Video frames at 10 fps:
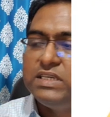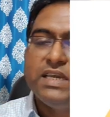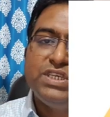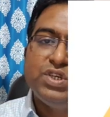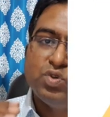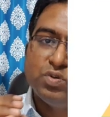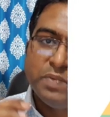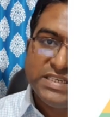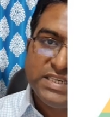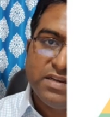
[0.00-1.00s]
he achieves
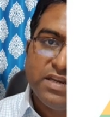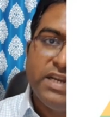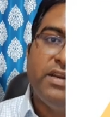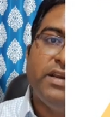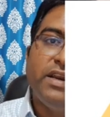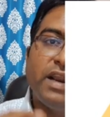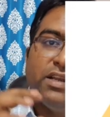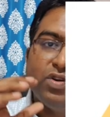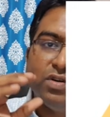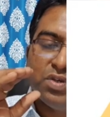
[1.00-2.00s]
basic need, he
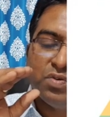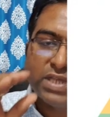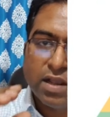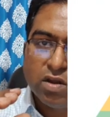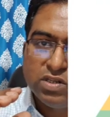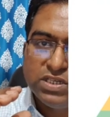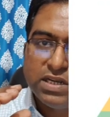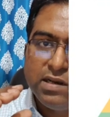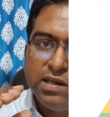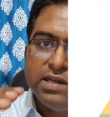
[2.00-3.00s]
tries to achieve
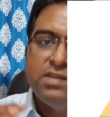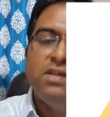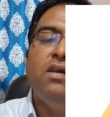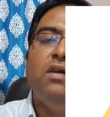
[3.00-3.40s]
psychological needs.